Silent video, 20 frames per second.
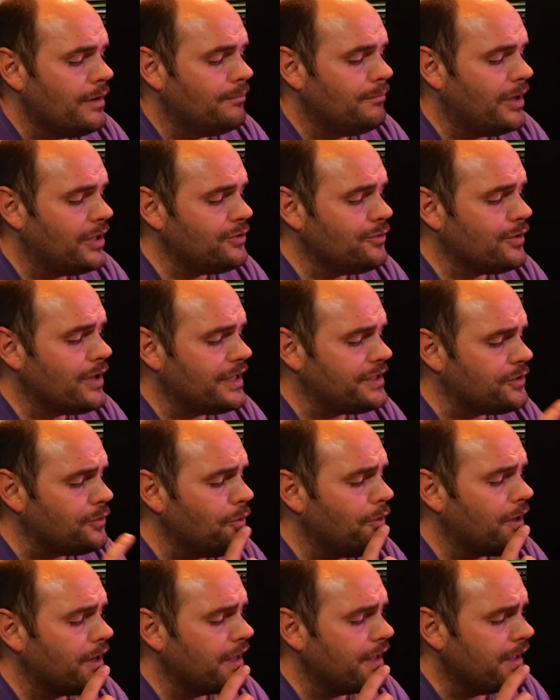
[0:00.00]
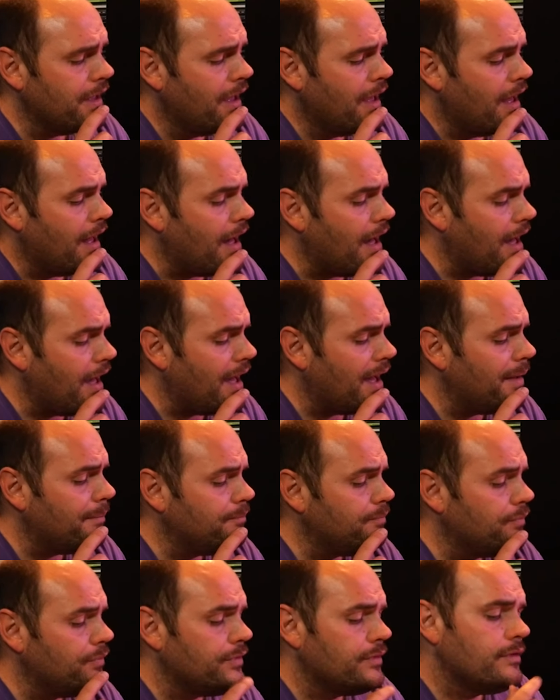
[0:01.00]
Monogatari.
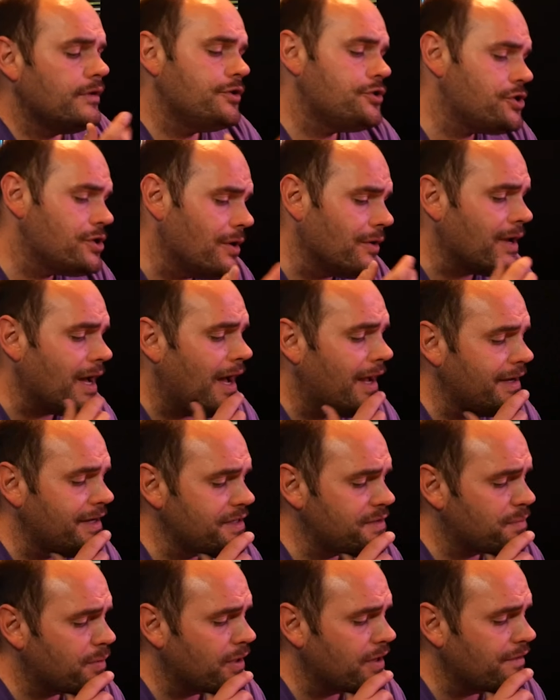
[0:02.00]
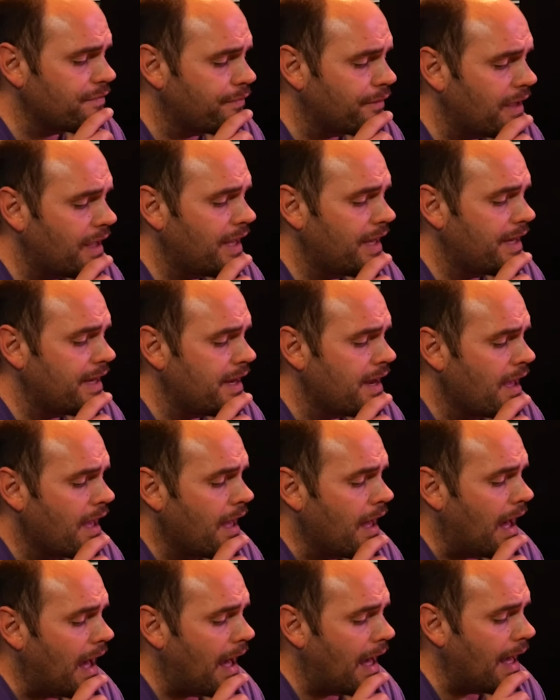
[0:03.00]
Shokan is pretty fun.
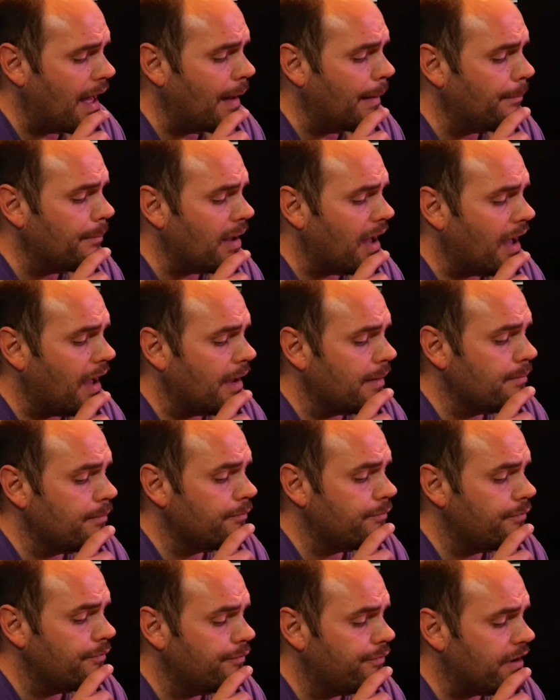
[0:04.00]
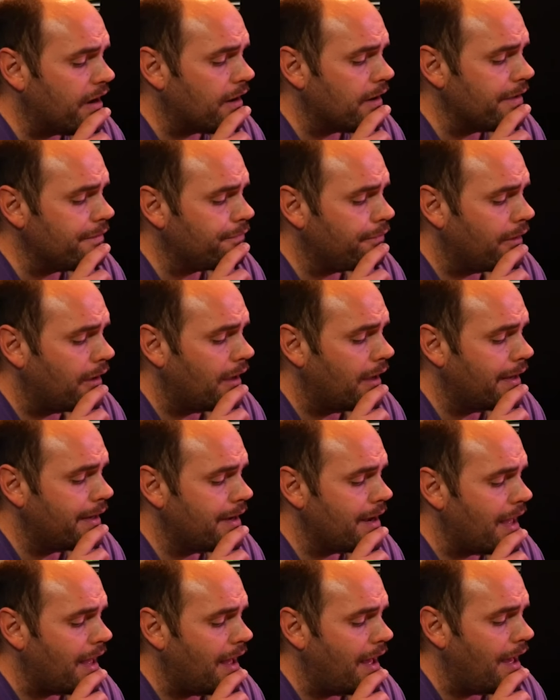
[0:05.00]
I'm very
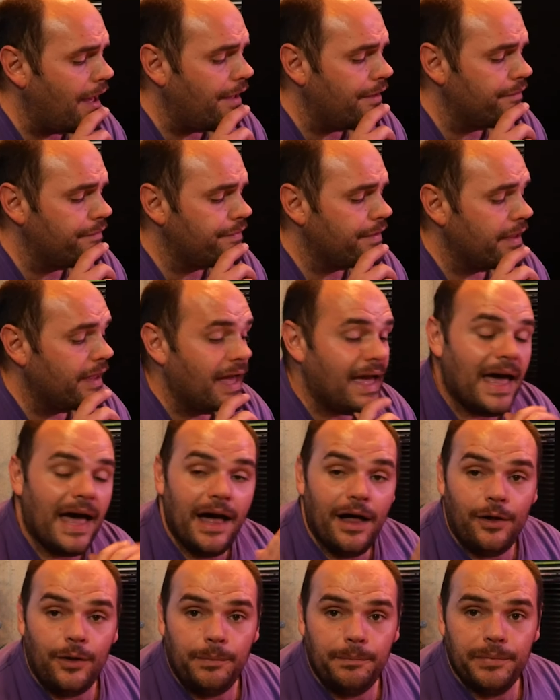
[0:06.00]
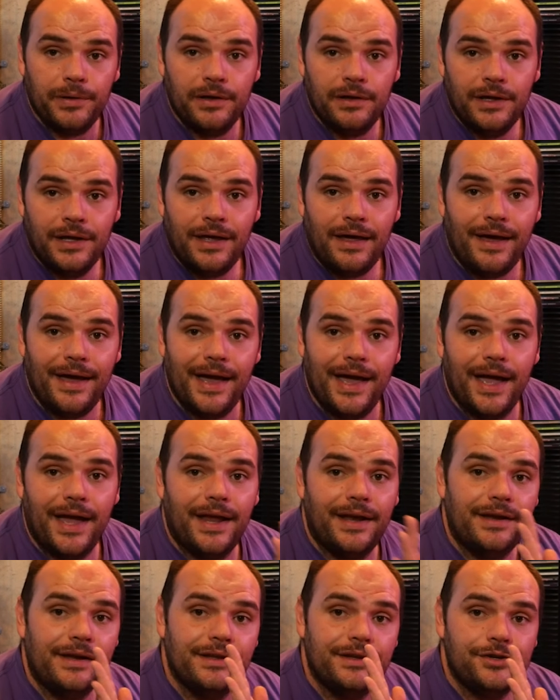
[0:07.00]
fond of Help,
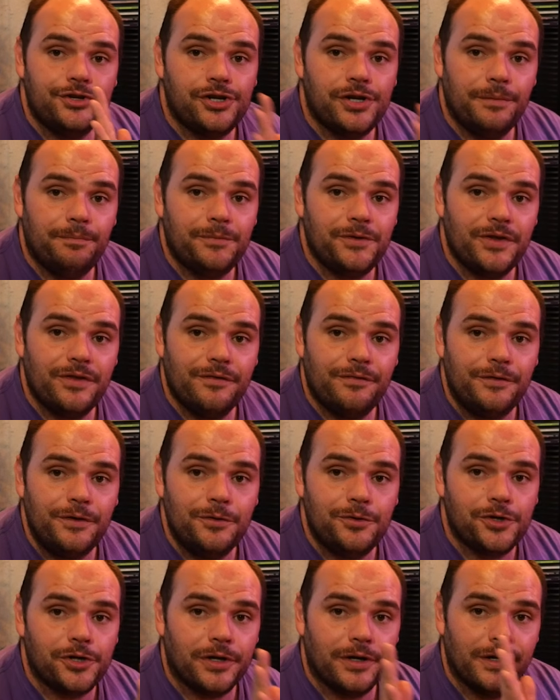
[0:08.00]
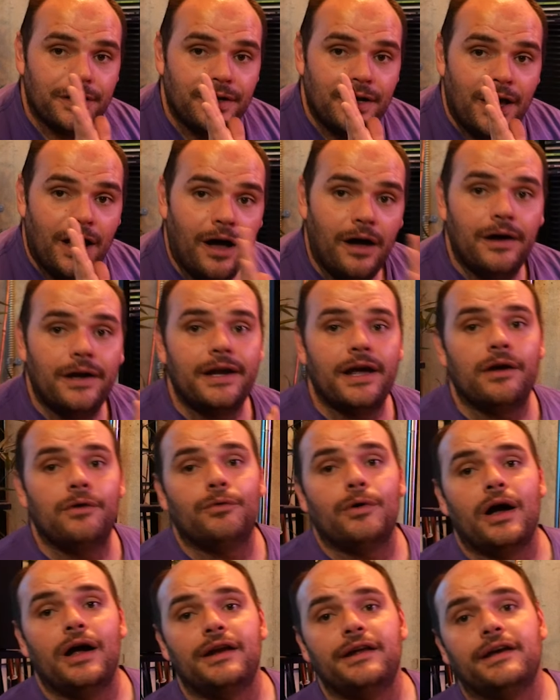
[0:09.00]
and Ship to the Future,
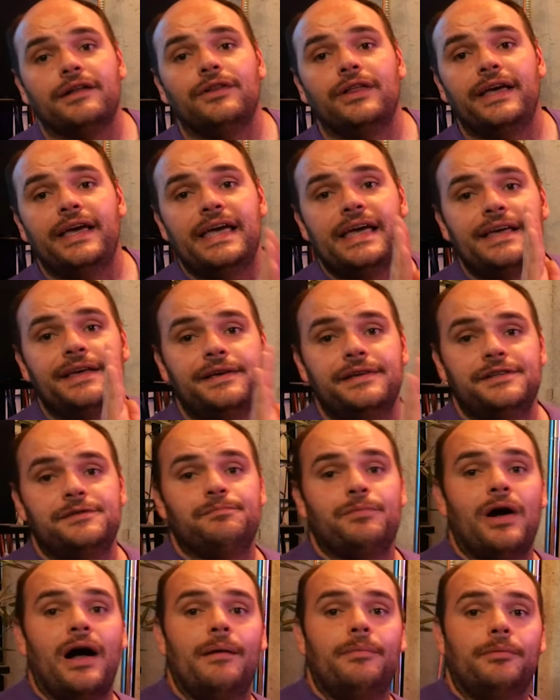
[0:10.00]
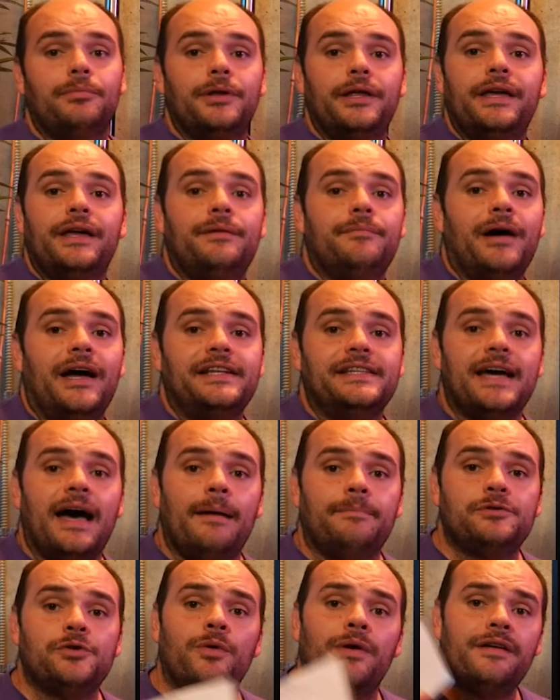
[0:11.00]
unironically, is probably in my
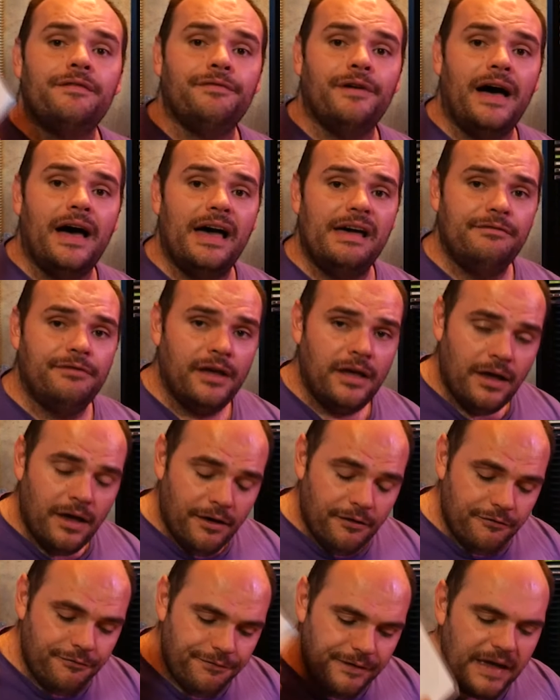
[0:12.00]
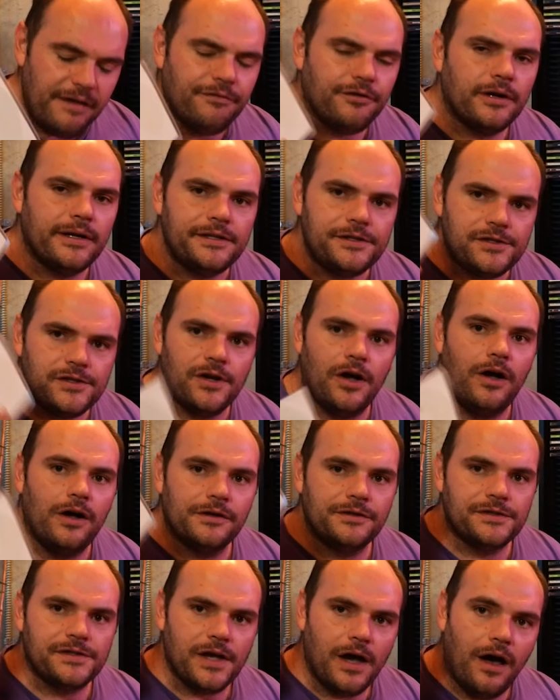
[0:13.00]
top 25 favorite
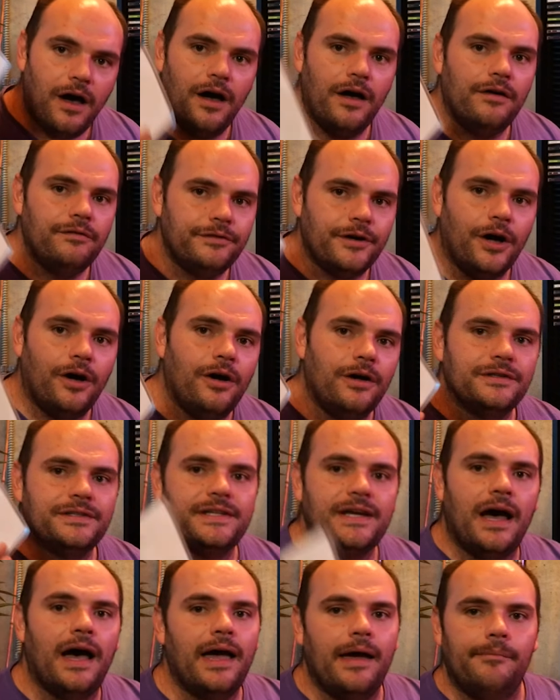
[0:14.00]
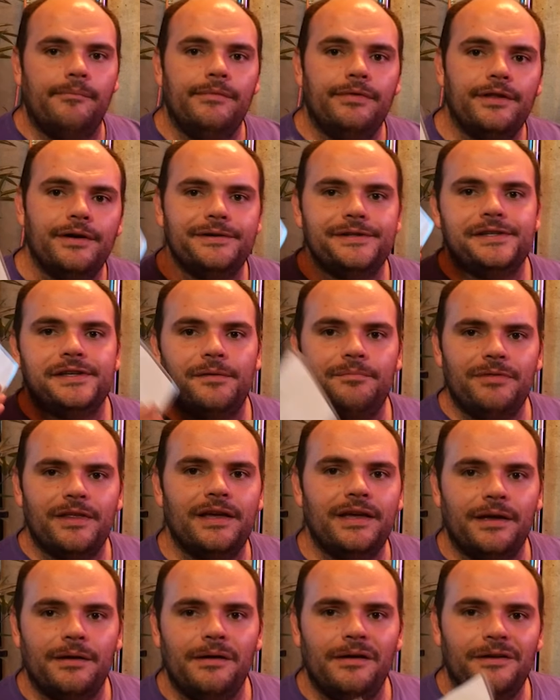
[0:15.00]
songs of all time. There's
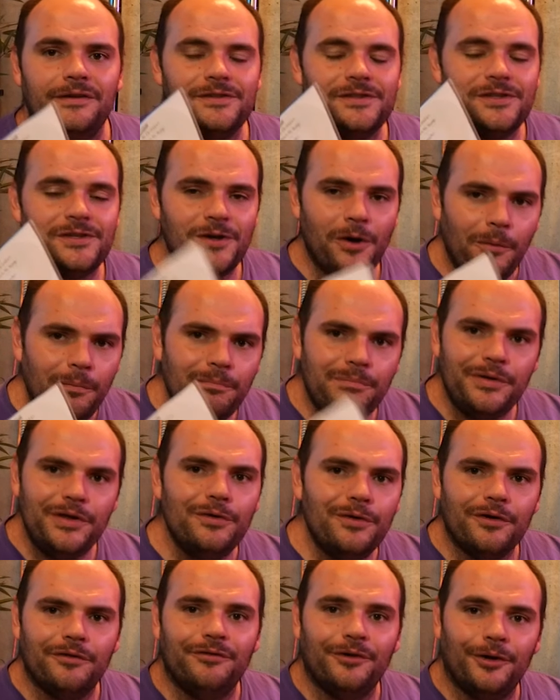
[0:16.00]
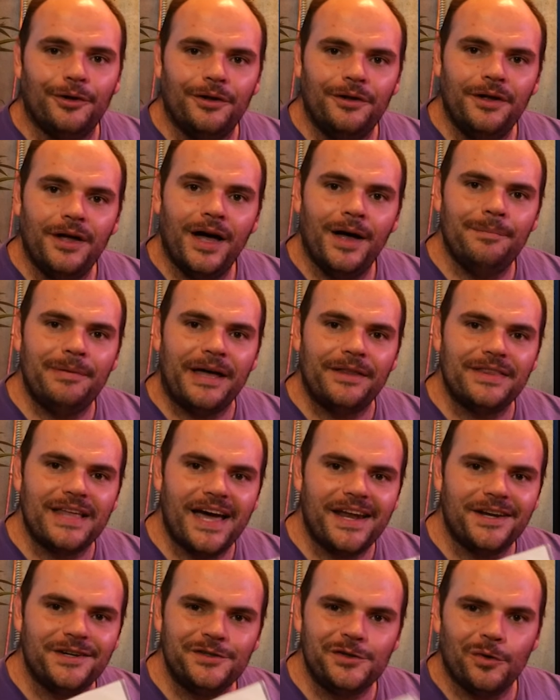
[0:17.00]
something so beautiful about
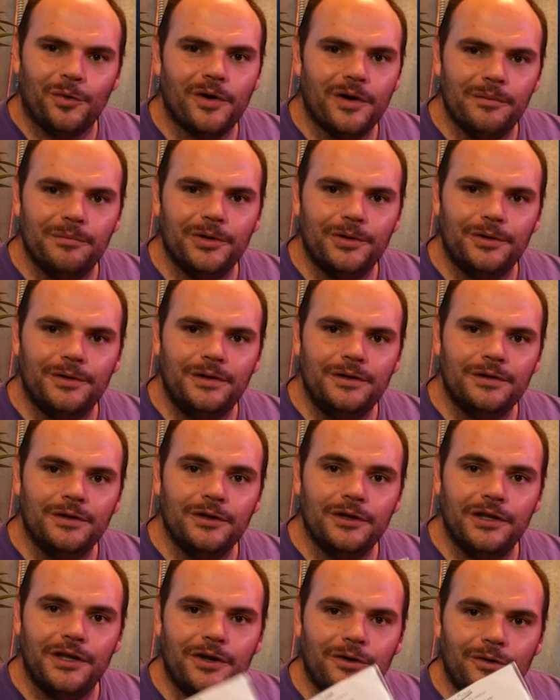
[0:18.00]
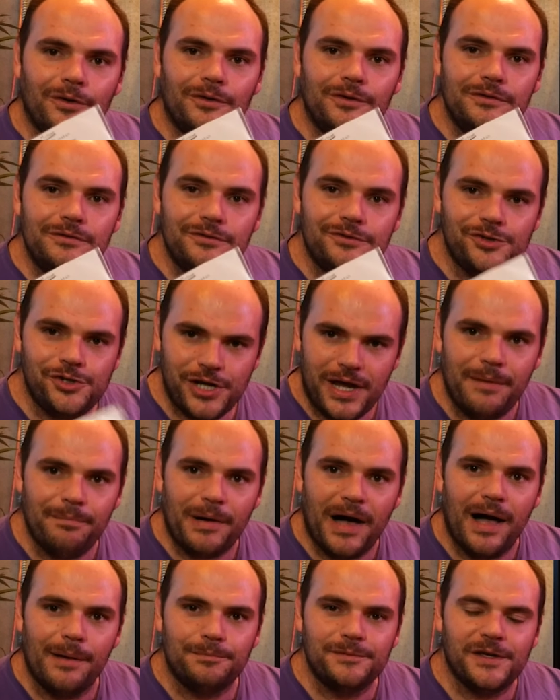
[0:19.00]
that adorable little
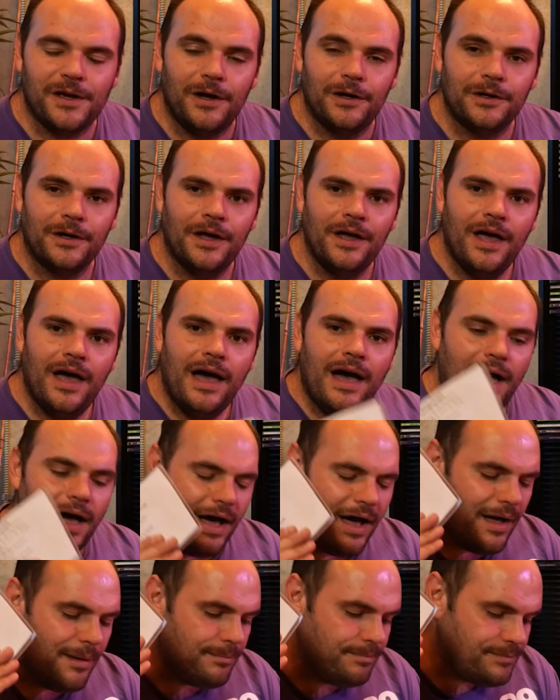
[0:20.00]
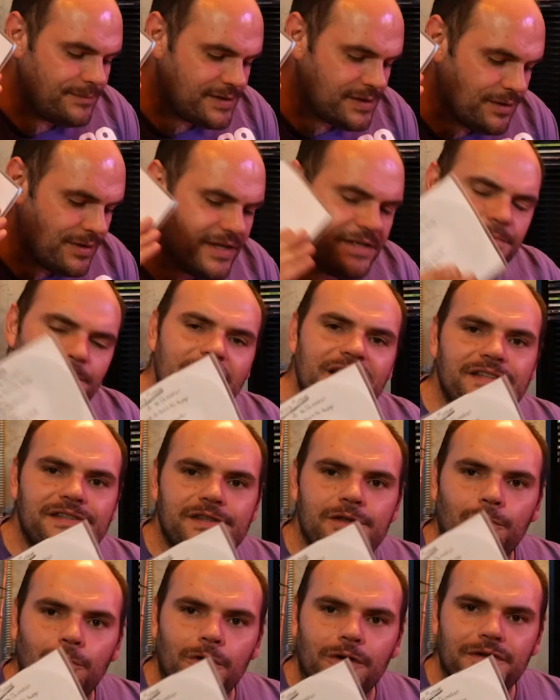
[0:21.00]
J-pop song. So this means
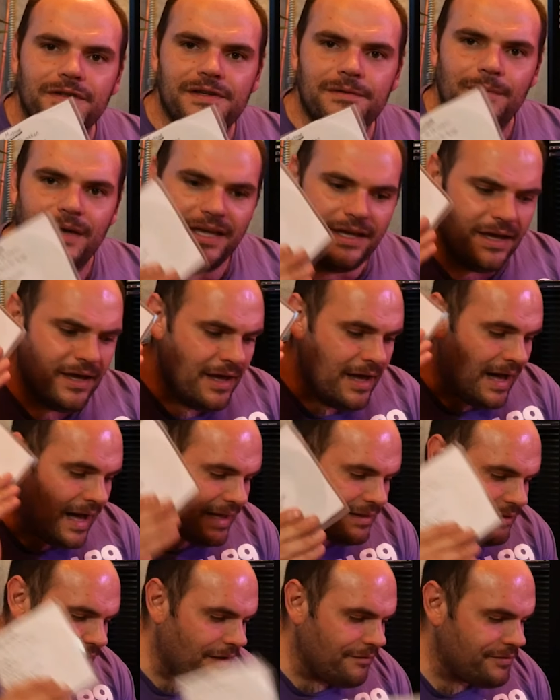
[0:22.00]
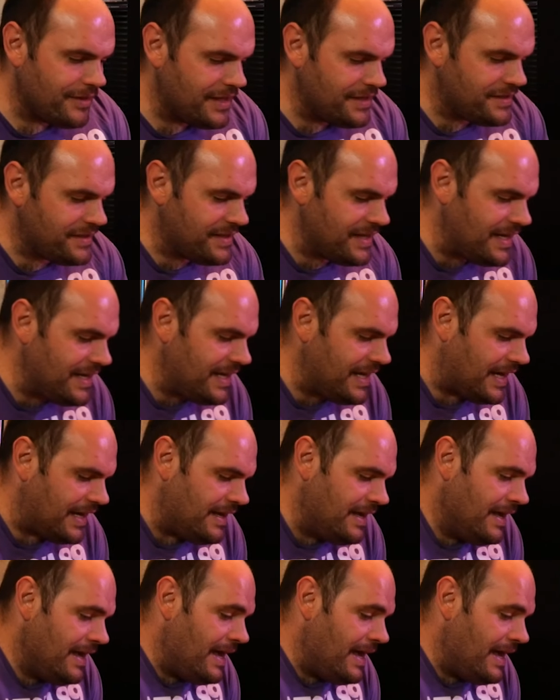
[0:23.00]
the world to me. I love this CD.